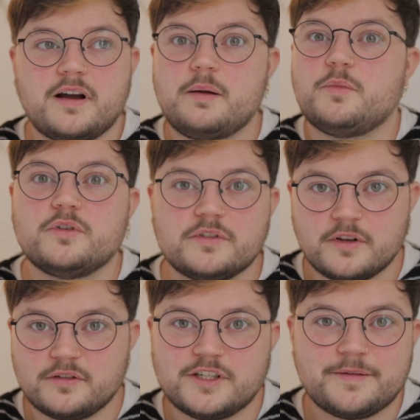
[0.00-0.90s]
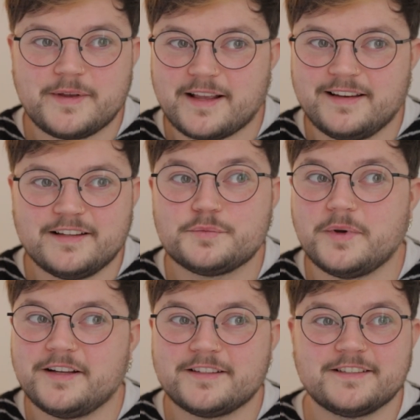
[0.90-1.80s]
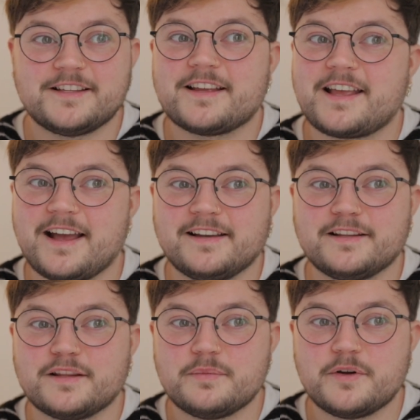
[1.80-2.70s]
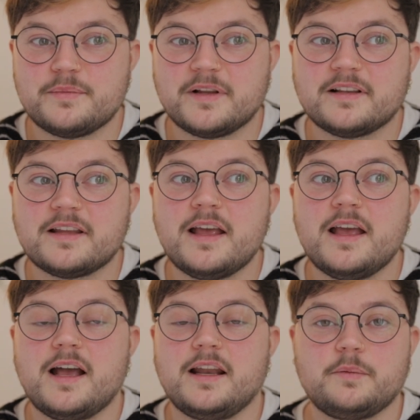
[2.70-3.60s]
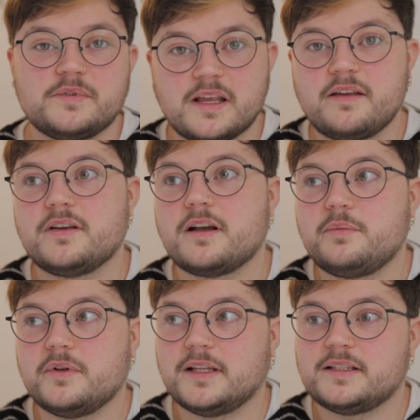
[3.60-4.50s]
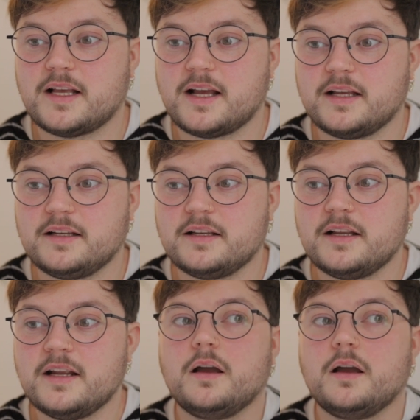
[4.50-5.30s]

I'm also chipping in as much as I can at the moment, and I'm saving up on the side.